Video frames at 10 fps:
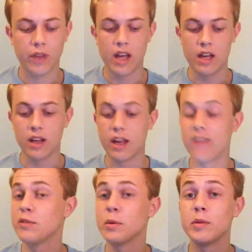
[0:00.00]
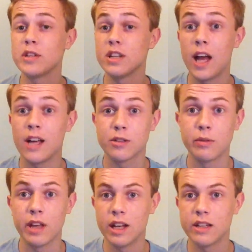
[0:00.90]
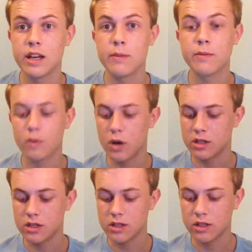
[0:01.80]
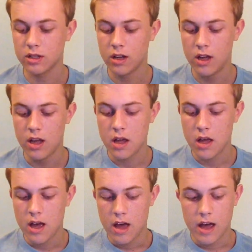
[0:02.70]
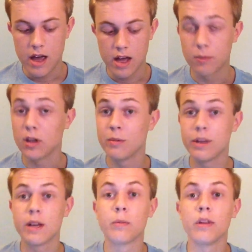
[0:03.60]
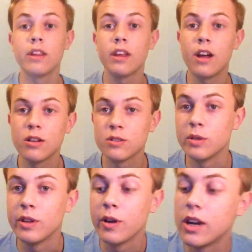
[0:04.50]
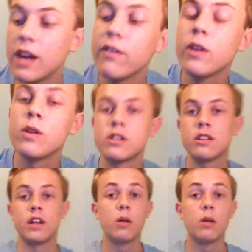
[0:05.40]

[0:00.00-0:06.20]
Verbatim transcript: And I gave you permission to ask me any type of question, and I'm going to be completely honest with you on every question.